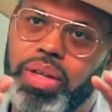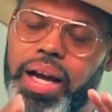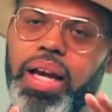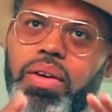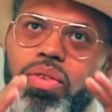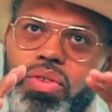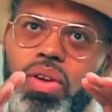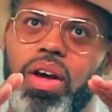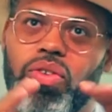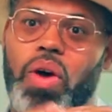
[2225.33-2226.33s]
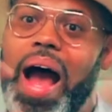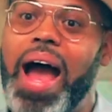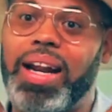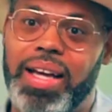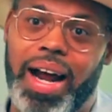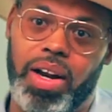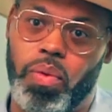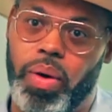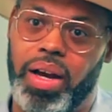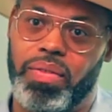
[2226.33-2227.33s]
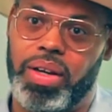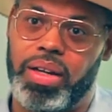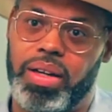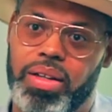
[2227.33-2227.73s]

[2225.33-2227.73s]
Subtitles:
like so I had to get out of the way of it,